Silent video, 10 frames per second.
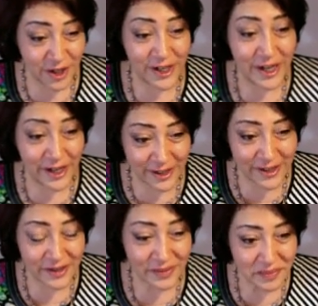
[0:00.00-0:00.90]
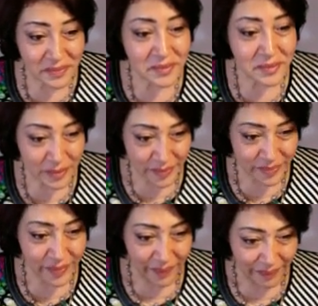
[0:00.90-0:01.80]

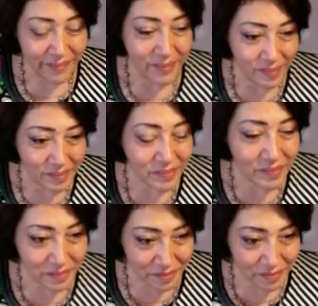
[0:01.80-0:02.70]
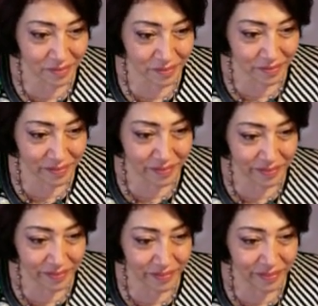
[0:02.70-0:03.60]

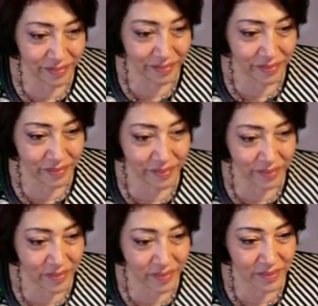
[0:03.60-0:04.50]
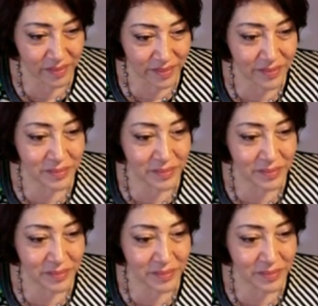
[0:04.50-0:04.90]
The person shown says nothing.